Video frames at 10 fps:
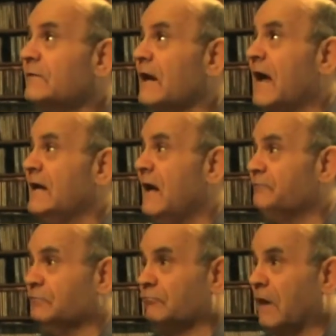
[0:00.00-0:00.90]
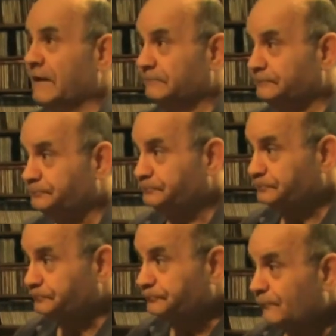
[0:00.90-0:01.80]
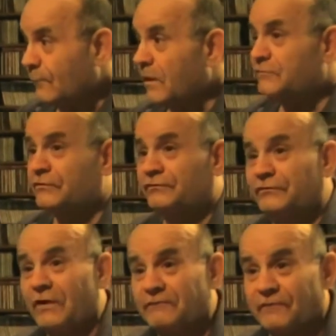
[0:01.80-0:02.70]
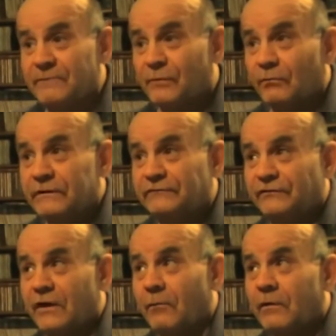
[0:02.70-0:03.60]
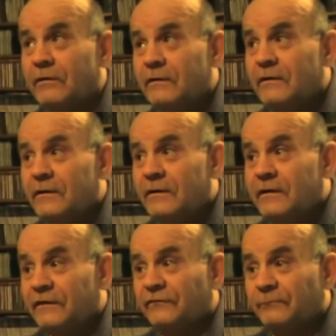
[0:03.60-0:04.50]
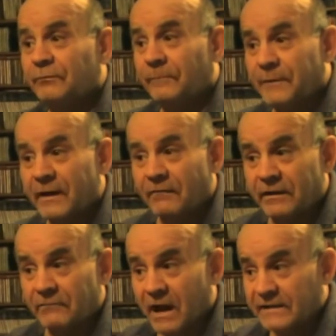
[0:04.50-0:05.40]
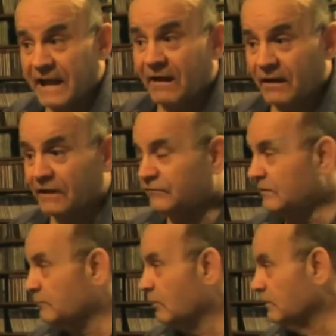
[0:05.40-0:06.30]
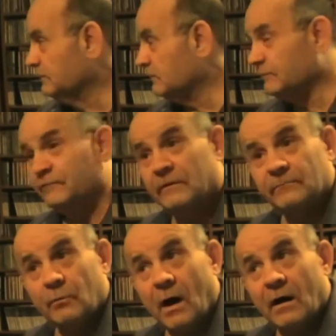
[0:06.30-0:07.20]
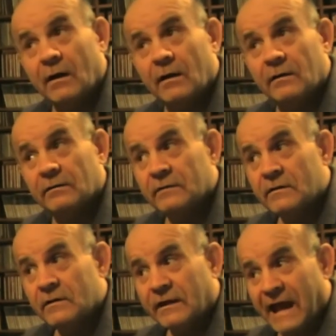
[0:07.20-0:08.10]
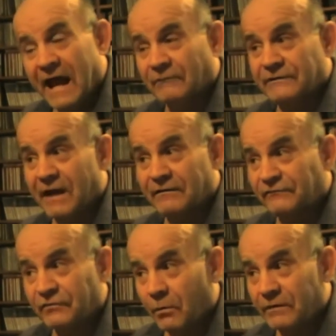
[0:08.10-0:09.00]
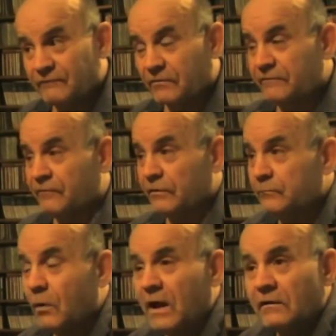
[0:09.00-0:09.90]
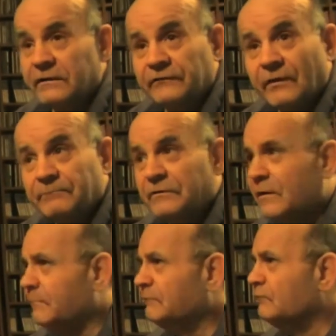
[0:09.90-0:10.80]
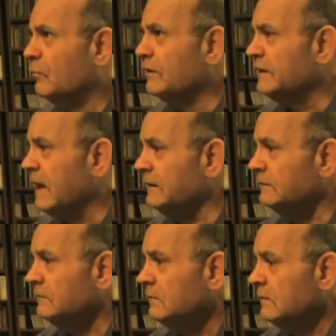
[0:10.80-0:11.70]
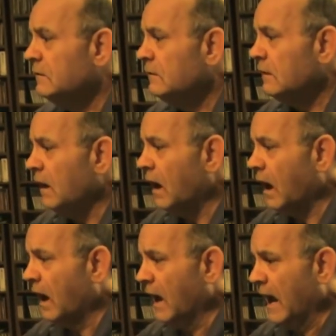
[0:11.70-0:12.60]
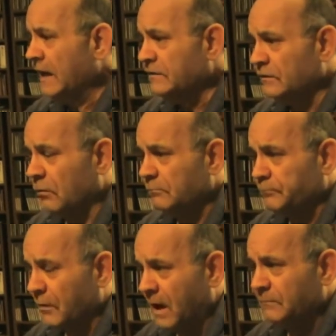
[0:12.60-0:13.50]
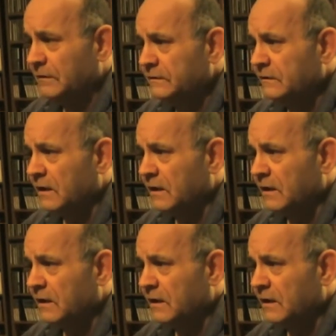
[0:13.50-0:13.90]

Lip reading: that I have to write, just as our friend Maurizio is preparing right now. Actually, we're into the film noir countdown. It's going very, very well. He's up to number 48. And, you know, probably